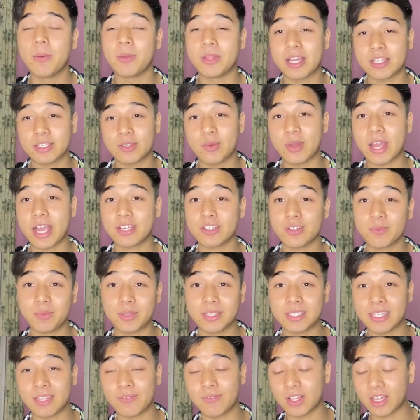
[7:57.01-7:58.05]
But that was a reaction.
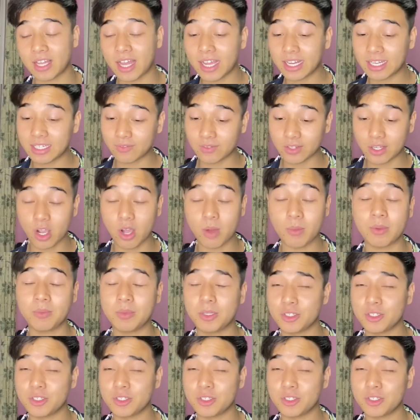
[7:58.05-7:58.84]
Please leave a like, leave a comment,